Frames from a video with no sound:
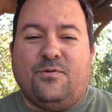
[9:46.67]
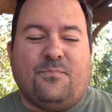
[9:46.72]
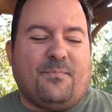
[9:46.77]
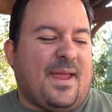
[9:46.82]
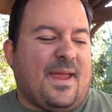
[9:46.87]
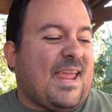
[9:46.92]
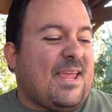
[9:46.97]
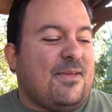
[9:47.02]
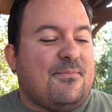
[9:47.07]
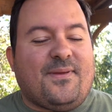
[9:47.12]

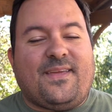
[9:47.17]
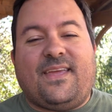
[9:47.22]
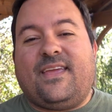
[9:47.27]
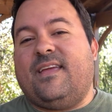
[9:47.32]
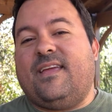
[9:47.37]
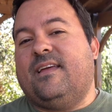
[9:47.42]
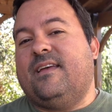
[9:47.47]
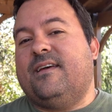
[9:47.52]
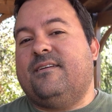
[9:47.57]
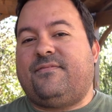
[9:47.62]

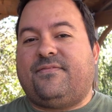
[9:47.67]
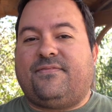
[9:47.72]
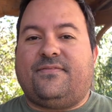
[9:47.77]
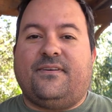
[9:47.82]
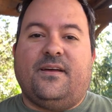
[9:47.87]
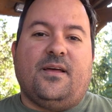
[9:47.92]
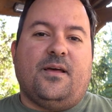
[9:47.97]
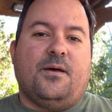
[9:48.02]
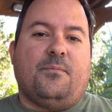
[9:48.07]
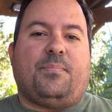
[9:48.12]
Maybe if
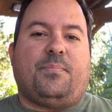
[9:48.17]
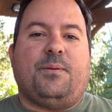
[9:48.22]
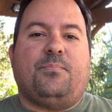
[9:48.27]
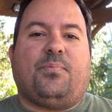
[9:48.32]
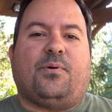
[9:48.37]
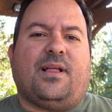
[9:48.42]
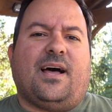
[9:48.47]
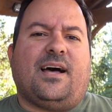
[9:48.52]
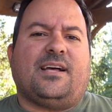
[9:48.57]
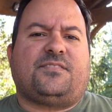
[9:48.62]

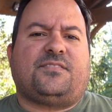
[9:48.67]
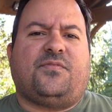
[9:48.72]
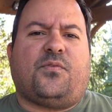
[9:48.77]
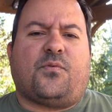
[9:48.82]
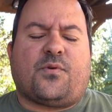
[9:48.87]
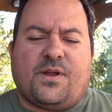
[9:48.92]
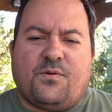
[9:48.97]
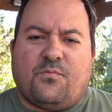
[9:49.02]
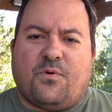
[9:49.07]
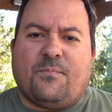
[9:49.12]
people ask
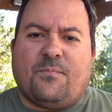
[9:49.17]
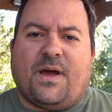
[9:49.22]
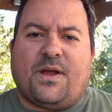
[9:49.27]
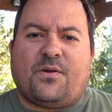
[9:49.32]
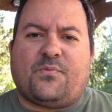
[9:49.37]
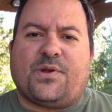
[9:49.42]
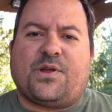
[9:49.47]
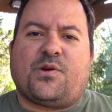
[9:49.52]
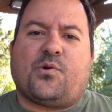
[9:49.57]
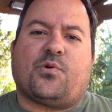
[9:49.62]
for it, we might
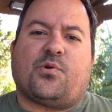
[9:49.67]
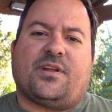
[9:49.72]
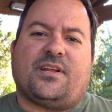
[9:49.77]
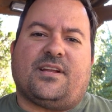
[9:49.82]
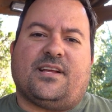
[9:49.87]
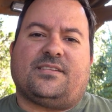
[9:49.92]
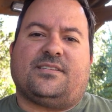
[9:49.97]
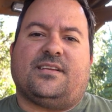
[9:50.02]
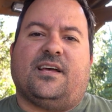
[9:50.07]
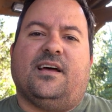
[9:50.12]
record it
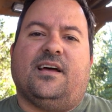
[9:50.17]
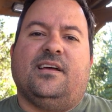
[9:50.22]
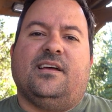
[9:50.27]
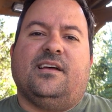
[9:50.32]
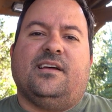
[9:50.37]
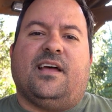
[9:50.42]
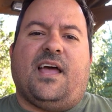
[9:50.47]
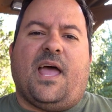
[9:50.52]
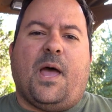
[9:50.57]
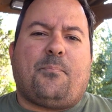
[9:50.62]
as a
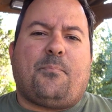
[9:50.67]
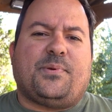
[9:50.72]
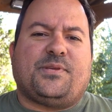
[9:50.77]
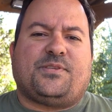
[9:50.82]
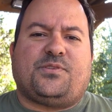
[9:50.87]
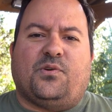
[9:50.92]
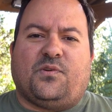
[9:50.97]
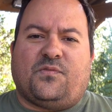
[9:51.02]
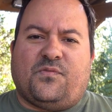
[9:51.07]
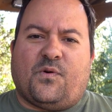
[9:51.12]

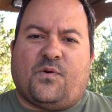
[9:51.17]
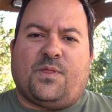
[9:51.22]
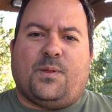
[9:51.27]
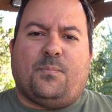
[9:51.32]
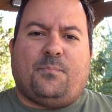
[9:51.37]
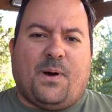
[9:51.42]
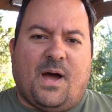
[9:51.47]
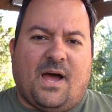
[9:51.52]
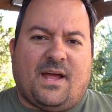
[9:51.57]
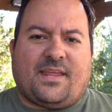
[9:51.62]
episode for the
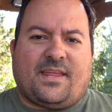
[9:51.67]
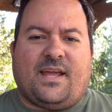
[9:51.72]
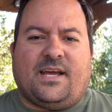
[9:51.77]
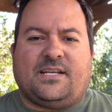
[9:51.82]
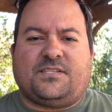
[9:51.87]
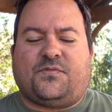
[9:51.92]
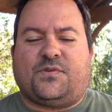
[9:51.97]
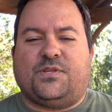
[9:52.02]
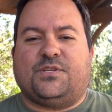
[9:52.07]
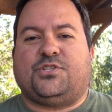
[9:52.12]

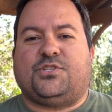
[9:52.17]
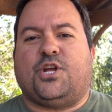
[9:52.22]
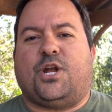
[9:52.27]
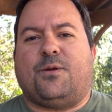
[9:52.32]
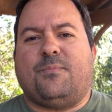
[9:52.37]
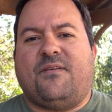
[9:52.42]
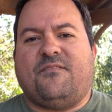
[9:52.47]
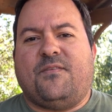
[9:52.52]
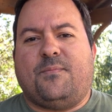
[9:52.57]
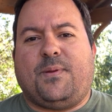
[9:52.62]
podcast, for the
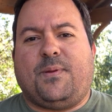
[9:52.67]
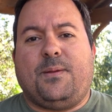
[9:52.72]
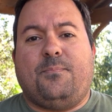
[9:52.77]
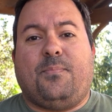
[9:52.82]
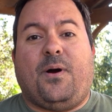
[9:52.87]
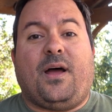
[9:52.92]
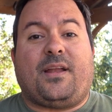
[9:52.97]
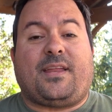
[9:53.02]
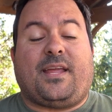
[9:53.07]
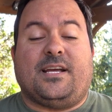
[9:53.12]
CRM MVP
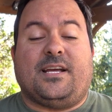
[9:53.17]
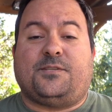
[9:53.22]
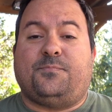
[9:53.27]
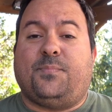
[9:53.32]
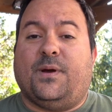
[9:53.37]
podcast.